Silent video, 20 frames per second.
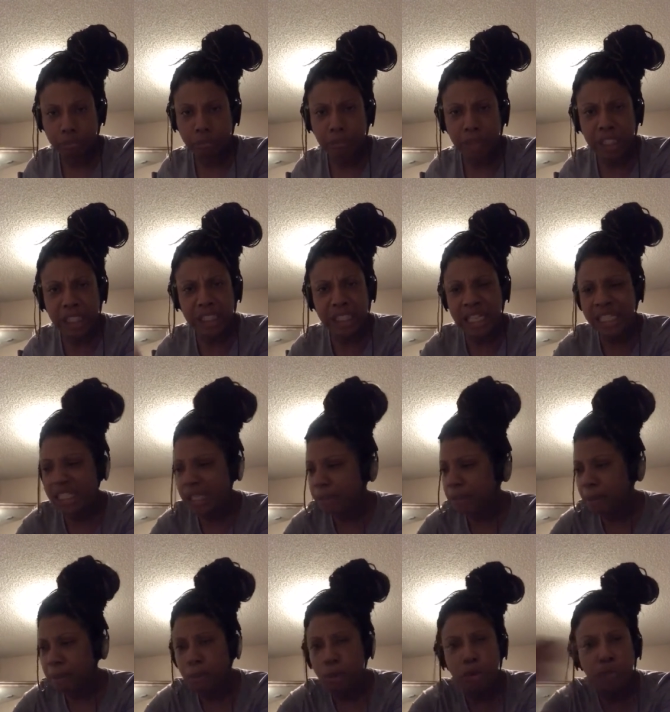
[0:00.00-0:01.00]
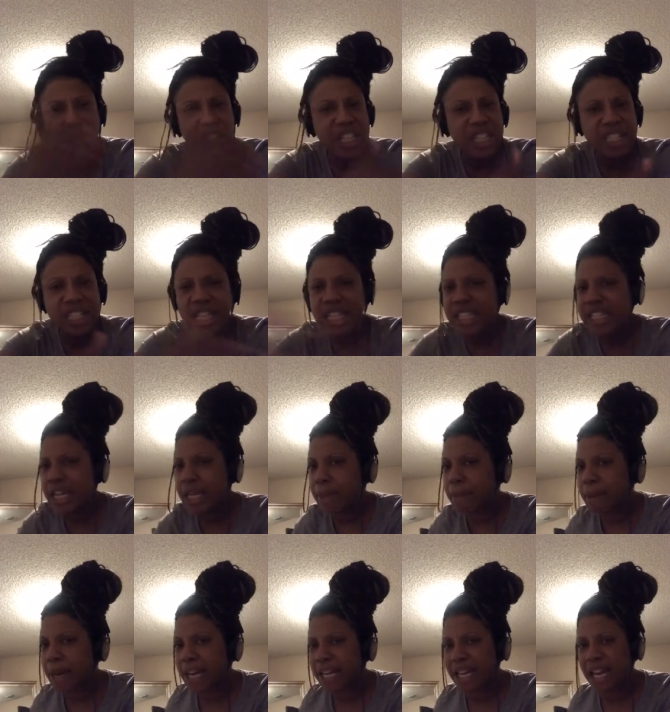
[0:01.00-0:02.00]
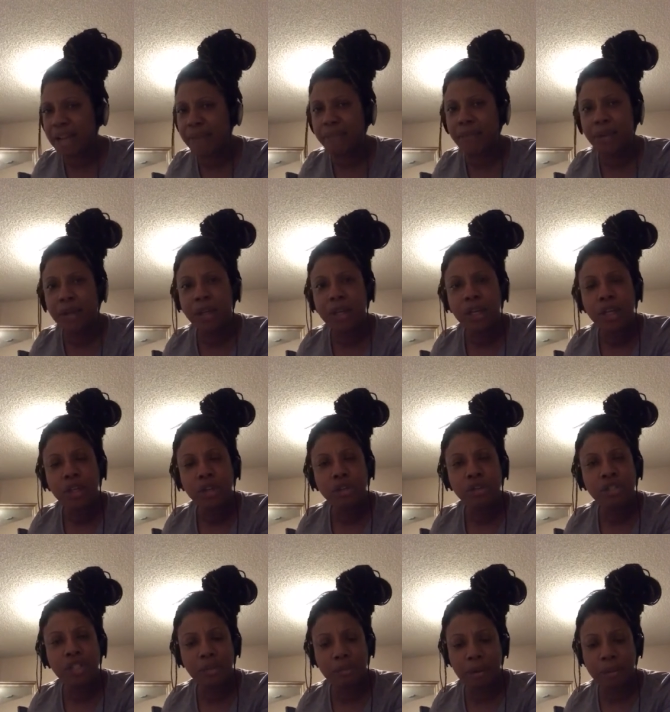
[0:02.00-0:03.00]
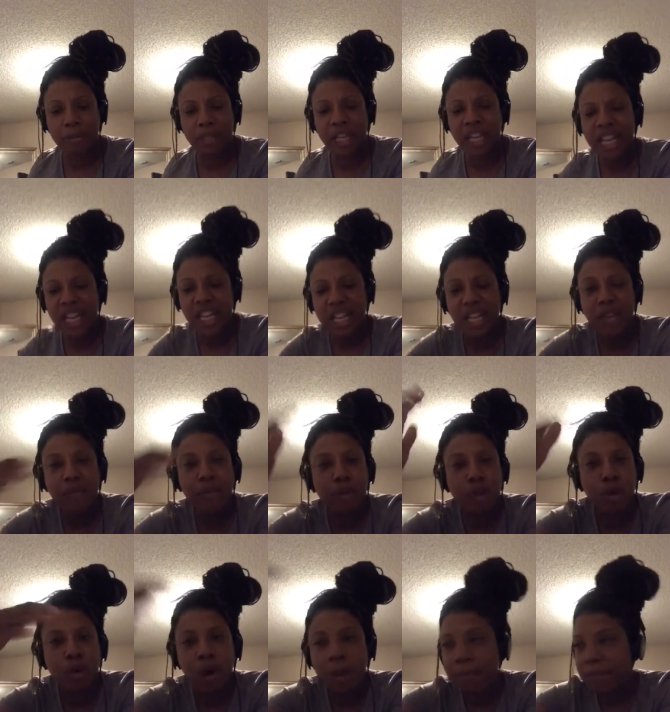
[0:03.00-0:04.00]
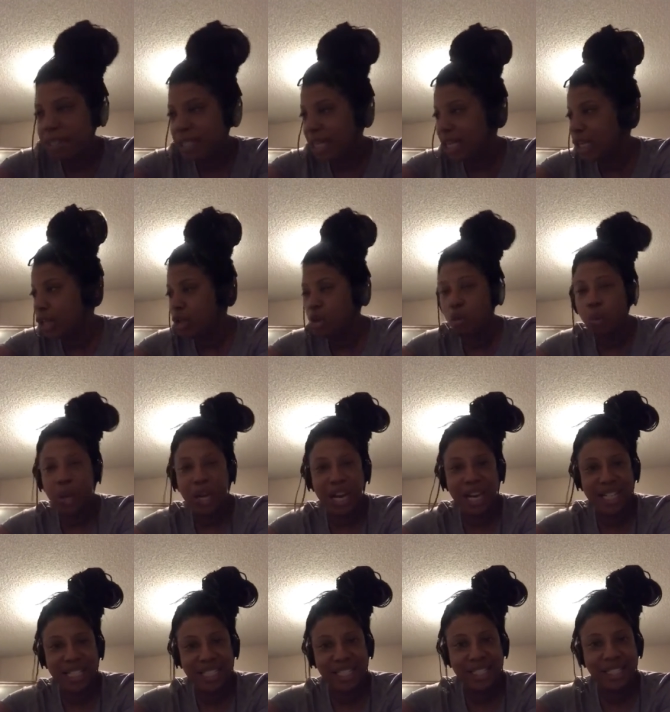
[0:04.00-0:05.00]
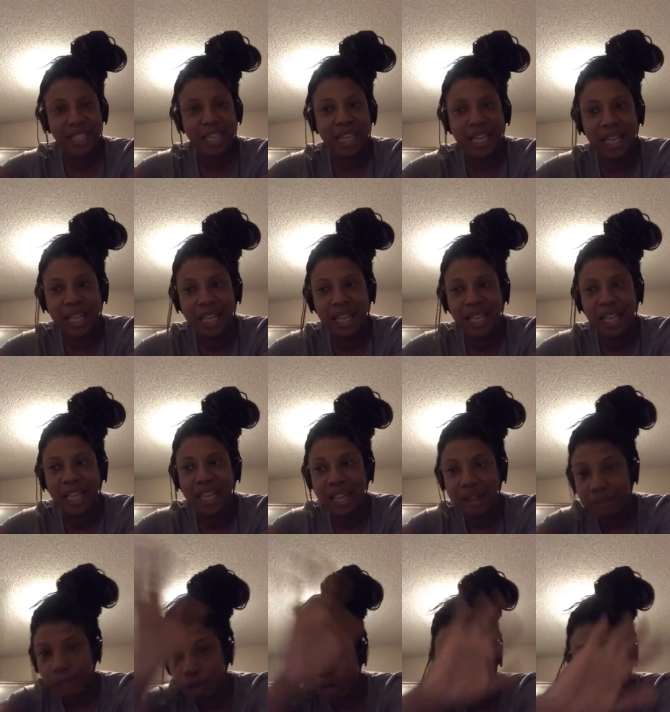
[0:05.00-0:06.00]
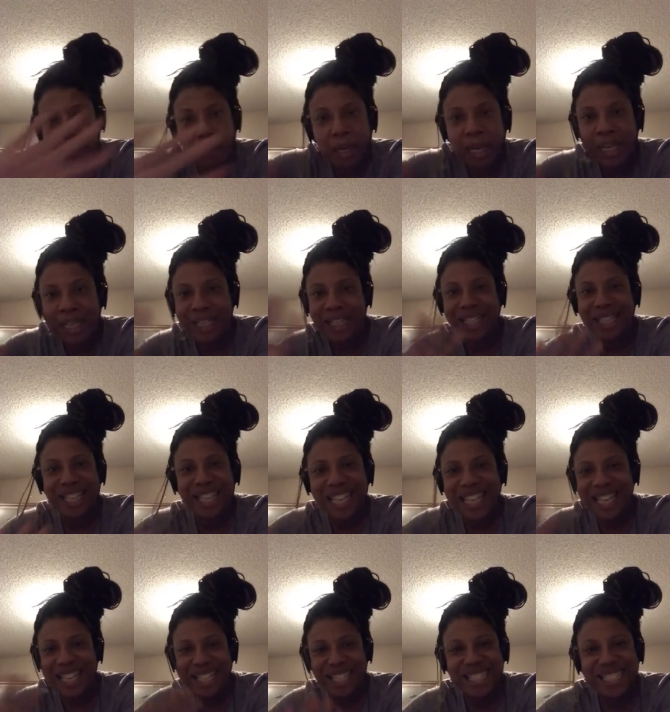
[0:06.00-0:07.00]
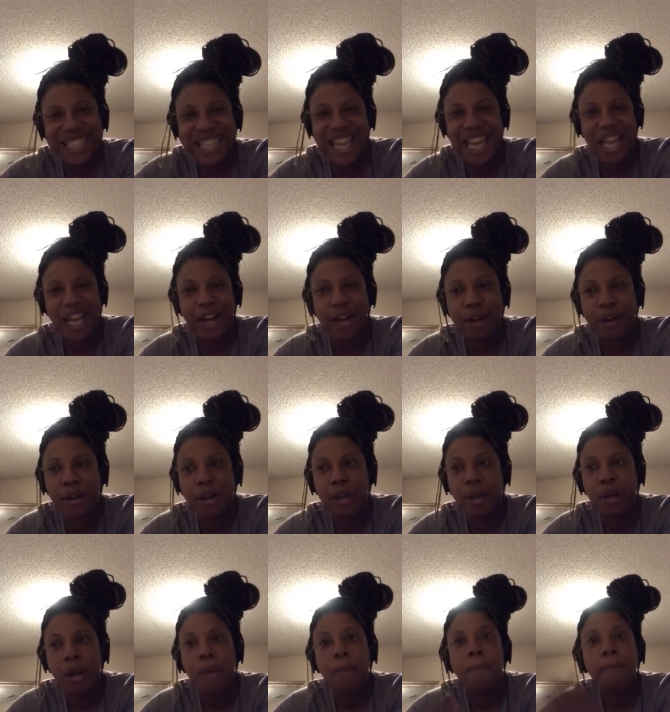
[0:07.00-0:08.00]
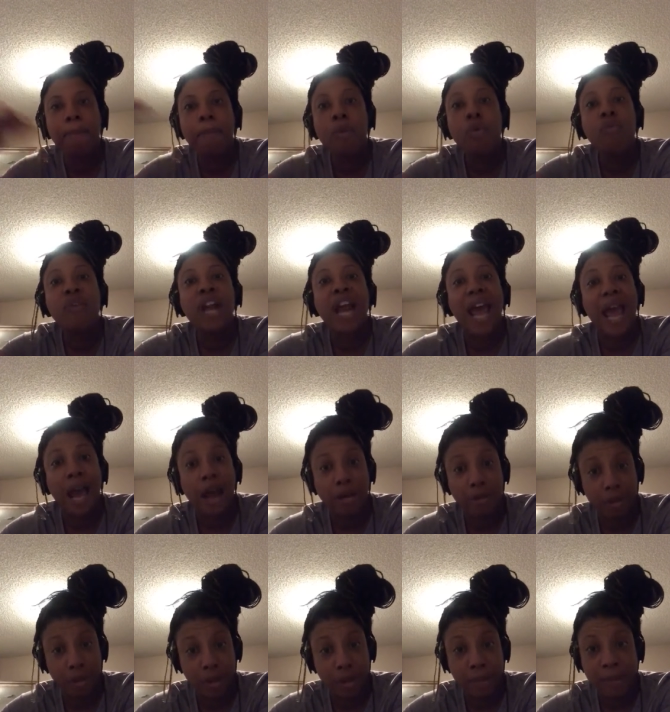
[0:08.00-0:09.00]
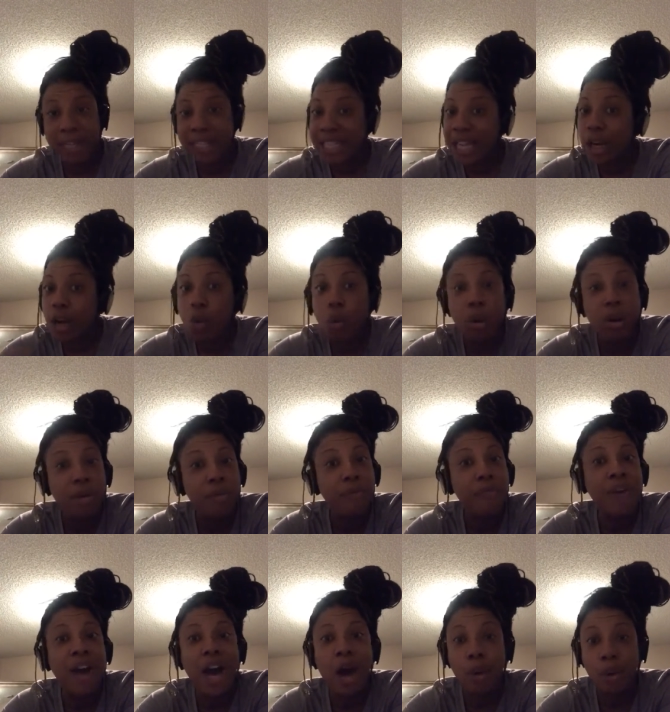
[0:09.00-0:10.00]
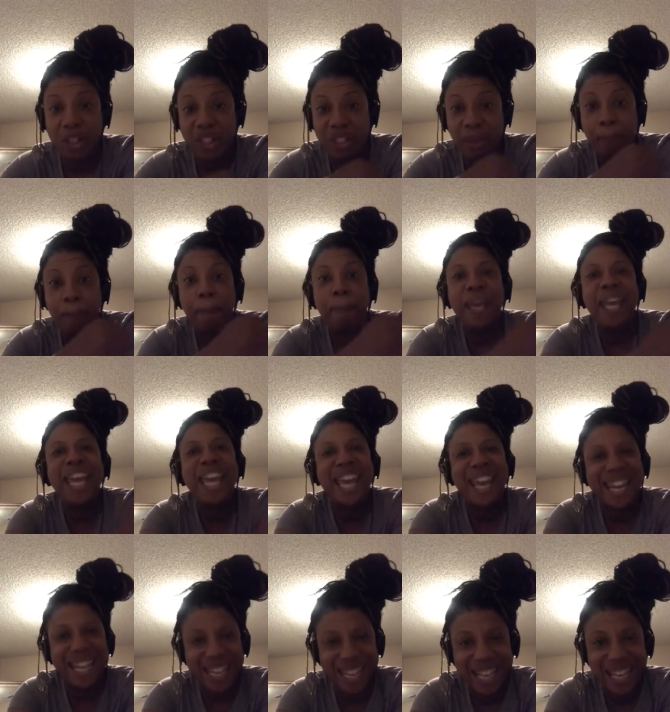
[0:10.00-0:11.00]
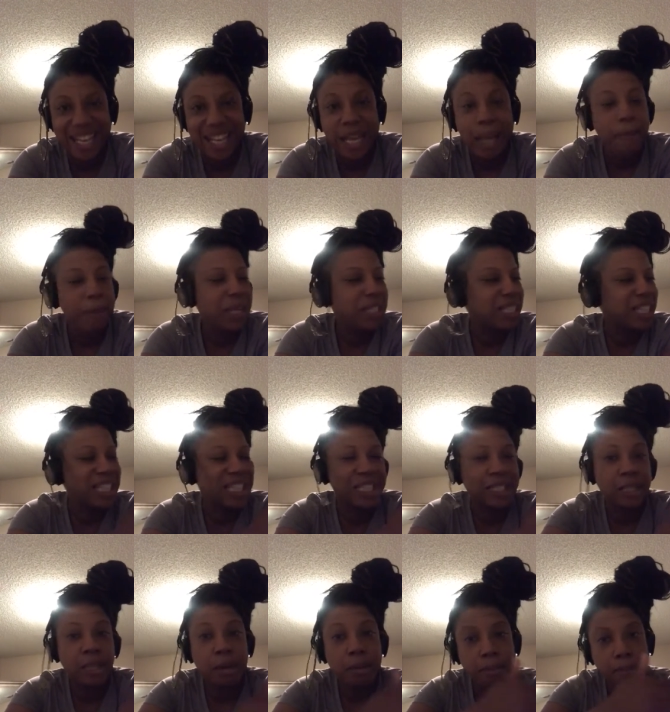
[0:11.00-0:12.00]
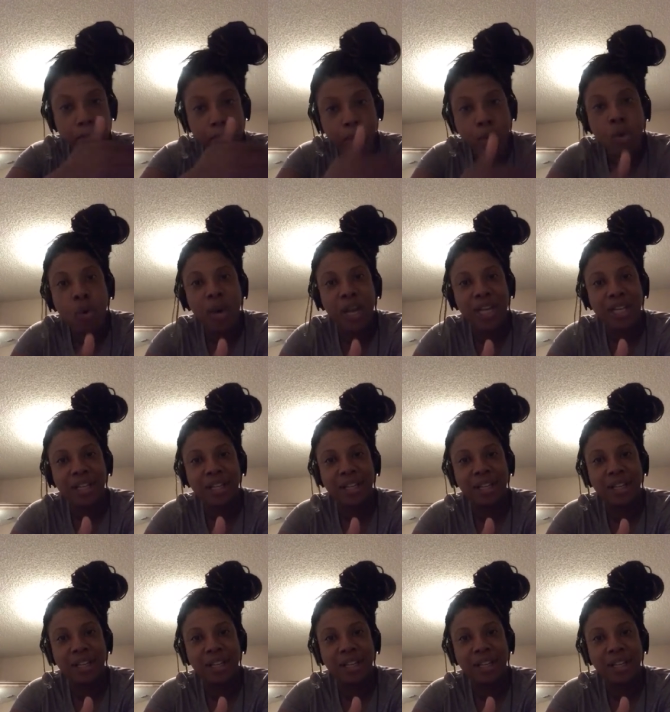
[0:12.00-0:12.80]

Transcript: He's asking him to move these things out of my life. You see what I'm saying? Even though I'm telling you what I see, if there's some uncleanness there, move it out. Because I don't want to fall in the pit. Because at some point,